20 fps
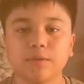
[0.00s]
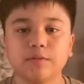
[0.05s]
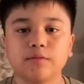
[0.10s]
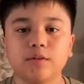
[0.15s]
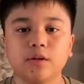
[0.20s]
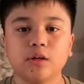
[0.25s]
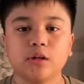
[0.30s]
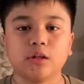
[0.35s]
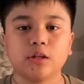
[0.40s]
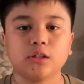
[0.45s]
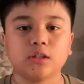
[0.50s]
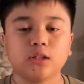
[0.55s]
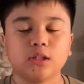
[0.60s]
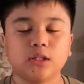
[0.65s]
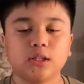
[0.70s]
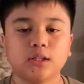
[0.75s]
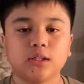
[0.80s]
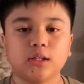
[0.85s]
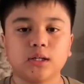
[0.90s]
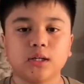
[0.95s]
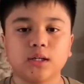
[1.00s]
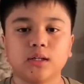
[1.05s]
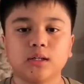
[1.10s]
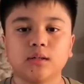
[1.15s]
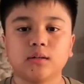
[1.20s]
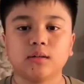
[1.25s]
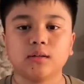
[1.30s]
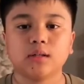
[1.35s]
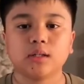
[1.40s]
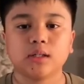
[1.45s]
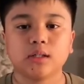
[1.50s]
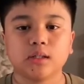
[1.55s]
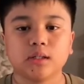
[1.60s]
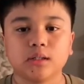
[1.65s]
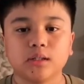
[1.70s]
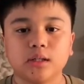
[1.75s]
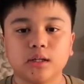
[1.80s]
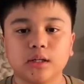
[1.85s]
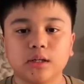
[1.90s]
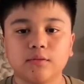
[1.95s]
Father's Day, Dad.
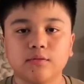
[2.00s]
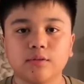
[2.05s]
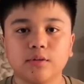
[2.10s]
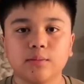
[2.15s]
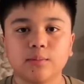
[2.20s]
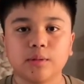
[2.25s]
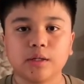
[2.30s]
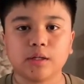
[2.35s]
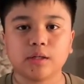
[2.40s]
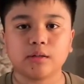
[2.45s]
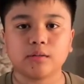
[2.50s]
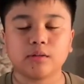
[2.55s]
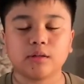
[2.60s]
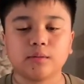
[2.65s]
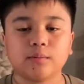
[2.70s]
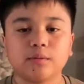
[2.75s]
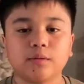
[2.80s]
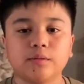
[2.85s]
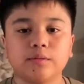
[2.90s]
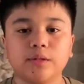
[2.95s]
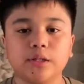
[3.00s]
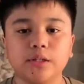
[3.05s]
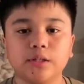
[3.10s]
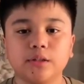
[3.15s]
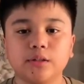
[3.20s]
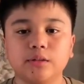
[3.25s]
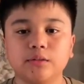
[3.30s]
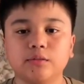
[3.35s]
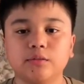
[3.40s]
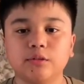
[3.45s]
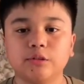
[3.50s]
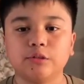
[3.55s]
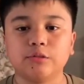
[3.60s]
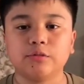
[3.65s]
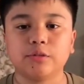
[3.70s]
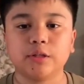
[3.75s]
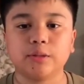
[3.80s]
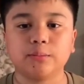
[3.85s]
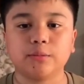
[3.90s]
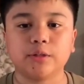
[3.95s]
Thank you for being a great provider for our
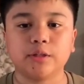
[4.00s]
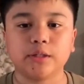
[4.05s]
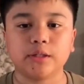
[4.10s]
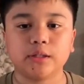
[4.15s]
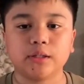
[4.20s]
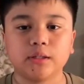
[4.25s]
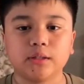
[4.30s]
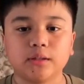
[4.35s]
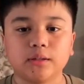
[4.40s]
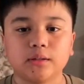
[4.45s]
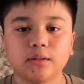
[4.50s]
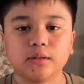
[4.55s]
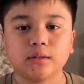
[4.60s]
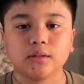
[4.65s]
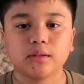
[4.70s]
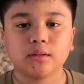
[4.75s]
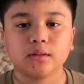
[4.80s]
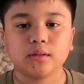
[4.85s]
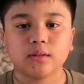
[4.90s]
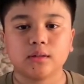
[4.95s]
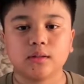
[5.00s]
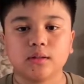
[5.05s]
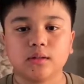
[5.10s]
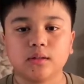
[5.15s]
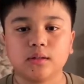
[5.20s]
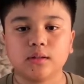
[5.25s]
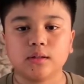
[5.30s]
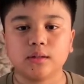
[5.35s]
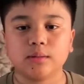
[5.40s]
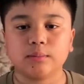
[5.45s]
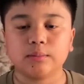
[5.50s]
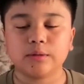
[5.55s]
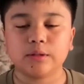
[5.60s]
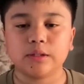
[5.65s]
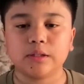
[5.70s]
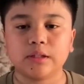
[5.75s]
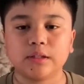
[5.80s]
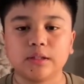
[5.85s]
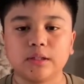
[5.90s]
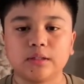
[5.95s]
family. And I
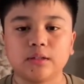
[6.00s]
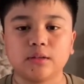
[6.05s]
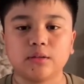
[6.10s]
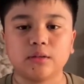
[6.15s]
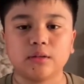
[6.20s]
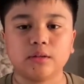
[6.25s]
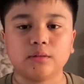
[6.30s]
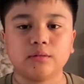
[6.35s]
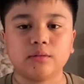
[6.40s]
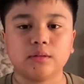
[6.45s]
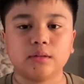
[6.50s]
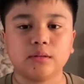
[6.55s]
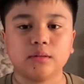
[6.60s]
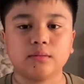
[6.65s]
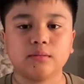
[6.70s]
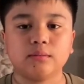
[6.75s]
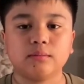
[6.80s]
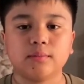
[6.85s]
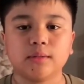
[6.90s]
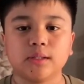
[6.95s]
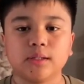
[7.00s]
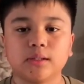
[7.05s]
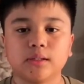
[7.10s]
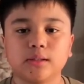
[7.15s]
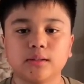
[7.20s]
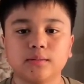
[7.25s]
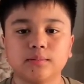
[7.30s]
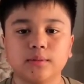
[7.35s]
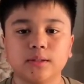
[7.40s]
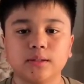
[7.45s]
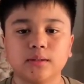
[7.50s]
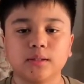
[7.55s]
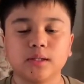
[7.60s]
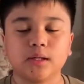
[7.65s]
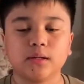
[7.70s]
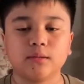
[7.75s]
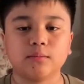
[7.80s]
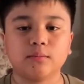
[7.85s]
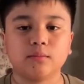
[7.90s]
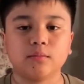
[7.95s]
pray that the Lord will make us spend
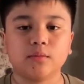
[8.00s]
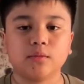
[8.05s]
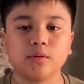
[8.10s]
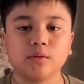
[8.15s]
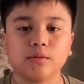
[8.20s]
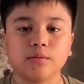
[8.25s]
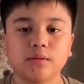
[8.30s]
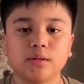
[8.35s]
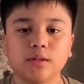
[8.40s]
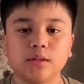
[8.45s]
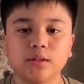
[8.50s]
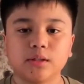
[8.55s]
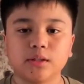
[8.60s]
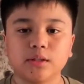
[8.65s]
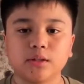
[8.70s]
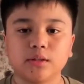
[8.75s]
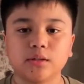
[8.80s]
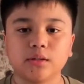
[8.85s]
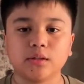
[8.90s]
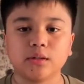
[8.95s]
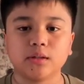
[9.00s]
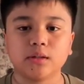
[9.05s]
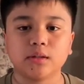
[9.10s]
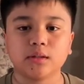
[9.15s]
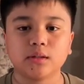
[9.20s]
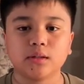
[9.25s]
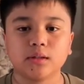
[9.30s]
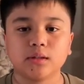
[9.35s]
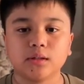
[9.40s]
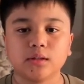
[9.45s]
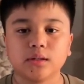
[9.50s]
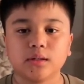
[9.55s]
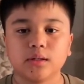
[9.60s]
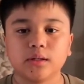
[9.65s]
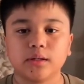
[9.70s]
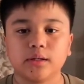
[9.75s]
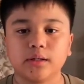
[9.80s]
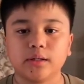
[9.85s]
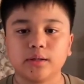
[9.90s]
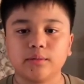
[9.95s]
time more with each other.
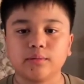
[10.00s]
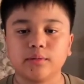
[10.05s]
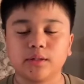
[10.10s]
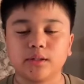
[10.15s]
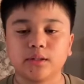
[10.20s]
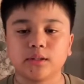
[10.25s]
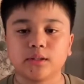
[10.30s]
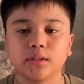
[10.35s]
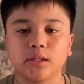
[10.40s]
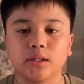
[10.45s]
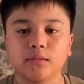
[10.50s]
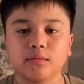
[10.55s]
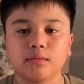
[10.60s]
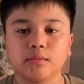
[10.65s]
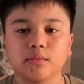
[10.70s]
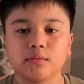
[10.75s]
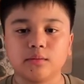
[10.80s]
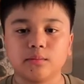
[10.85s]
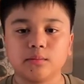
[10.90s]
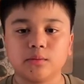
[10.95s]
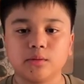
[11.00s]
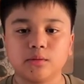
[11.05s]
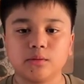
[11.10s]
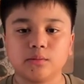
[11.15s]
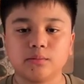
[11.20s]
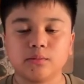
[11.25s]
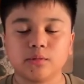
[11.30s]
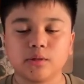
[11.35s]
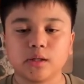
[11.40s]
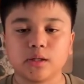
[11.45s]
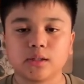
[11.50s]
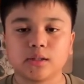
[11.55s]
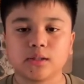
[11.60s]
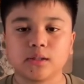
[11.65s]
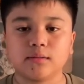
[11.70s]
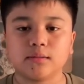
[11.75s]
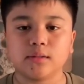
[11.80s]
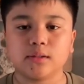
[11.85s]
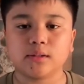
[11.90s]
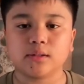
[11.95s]
And I wish that we will do more
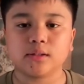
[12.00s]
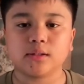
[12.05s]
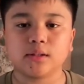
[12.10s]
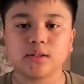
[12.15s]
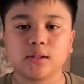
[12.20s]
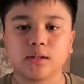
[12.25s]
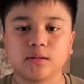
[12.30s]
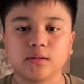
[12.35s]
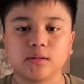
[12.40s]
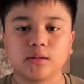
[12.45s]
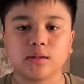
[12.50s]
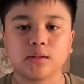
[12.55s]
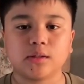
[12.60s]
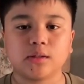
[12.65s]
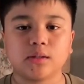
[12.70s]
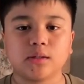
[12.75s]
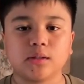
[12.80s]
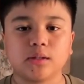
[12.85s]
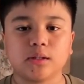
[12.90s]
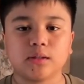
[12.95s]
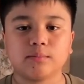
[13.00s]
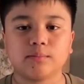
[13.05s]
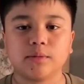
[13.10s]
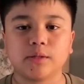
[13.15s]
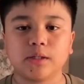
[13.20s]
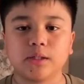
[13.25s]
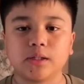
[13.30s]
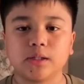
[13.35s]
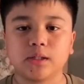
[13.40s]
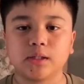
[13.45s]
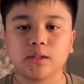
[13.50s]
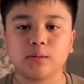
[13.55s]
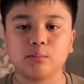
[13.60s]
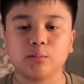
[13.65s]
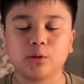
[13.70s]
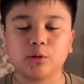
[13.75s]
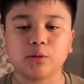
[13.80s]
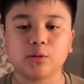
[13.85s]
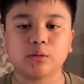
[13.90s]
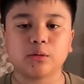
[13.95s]
activities together, like biking and
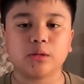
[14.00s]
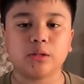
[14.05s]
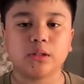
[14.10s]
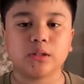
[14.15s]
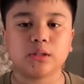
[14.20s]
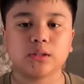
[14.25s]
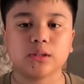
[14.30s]
motocross.